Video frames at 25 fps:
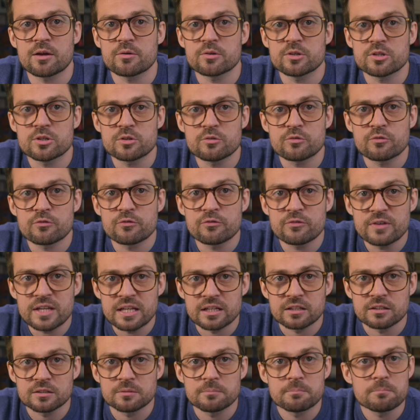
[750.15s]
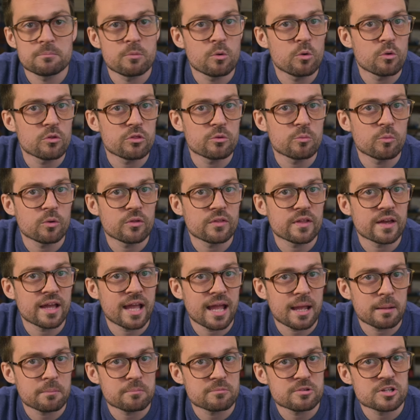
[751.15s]
you feel more than what the
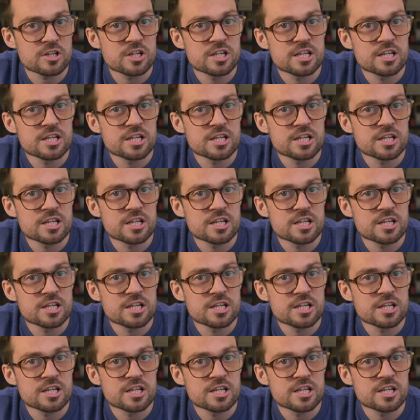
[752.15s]
camera